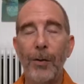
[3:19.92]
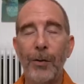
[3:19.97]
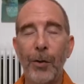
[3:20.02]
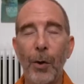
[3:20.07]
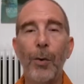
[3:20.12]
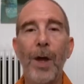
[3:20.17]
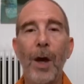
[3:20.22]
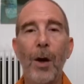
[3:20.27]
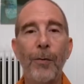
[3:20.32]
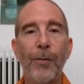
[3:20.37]

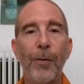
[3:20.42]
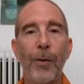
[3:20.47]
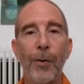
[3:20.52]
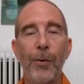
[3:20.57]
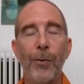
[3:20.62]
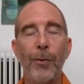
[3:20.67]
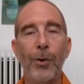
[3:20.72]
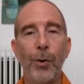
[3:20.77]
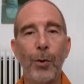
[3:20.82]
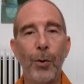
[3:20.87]
without
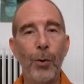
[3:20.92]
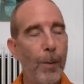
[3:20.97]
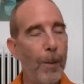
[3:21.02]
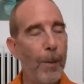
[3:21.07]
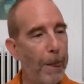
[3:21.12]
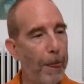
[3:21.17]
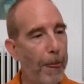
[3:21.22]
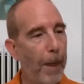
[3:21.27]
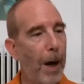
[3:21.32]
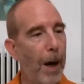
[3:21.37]
further ado,
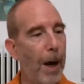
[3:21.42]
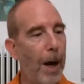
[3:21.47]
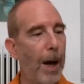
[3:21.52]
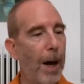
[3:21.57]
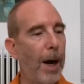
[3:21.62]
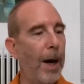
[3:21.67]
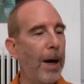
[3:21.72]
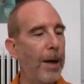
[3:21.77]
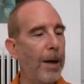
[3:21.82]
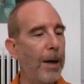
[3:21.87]

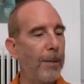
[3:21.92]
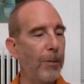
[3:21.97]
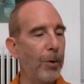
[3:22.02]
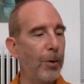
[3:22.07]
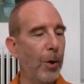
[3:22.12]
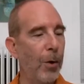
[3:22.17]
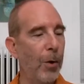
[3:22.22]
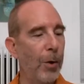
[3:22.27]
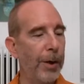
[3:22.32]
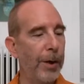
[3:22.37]
I am
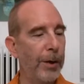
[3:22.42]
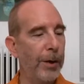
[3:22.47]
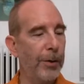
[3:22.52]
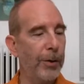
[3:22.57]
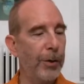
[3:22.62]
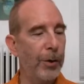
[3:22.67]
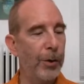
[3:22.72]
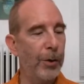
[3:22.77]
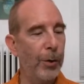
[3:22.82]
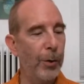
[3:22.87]
going
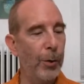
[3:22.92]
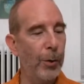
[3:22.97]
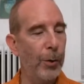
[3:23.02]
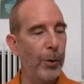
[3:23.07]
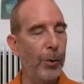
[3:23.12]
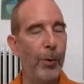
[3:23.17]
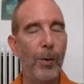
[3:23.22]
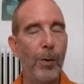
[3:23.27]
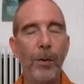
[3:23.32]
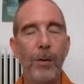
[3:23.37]

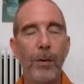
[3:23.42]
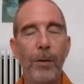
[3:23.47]
to